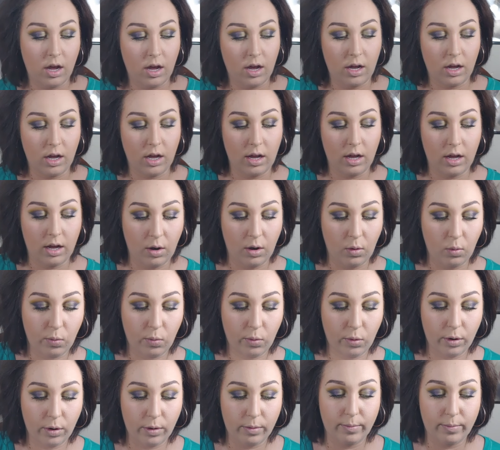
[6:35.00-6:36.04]
a
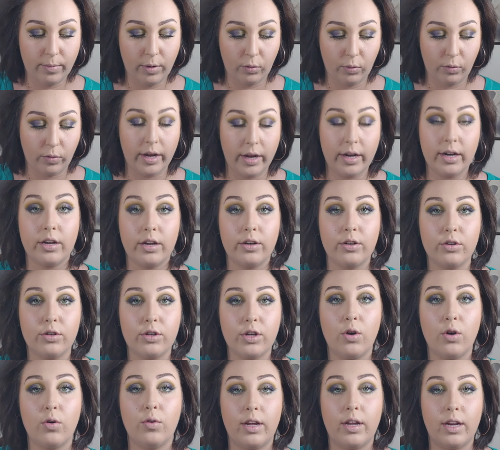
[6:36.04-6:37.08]
warm red
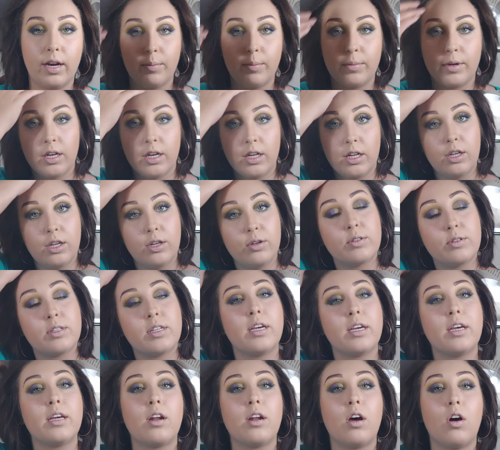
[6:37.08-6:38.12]
undertone, and I'm gonna use
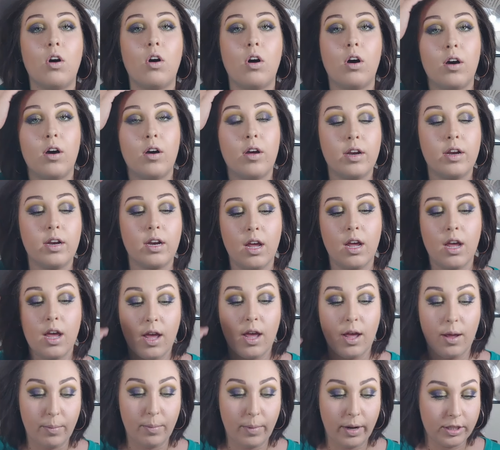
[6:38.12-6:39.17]
it on
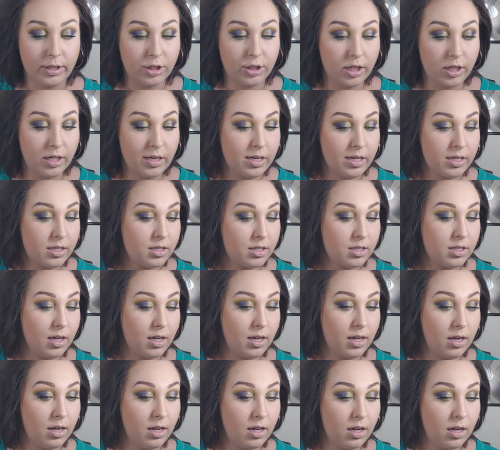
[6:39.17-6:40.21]
my cheeks
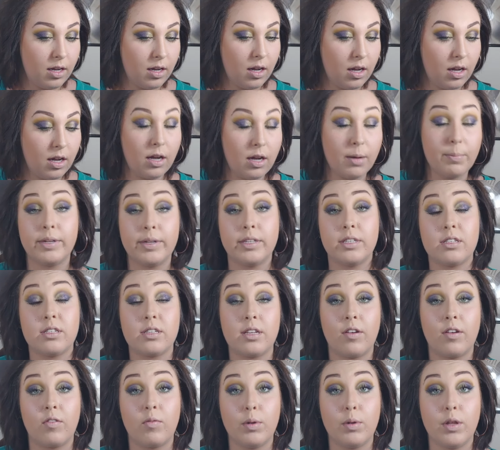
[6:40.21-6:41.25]

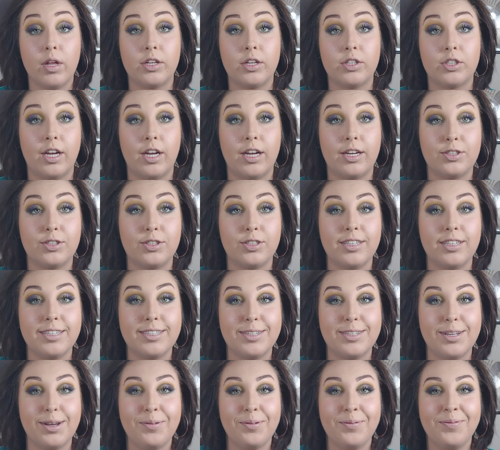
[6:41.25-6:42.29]
instead of blush actually.
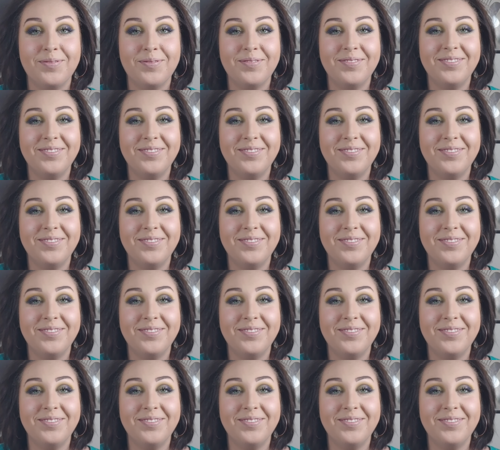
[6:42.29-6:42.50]
So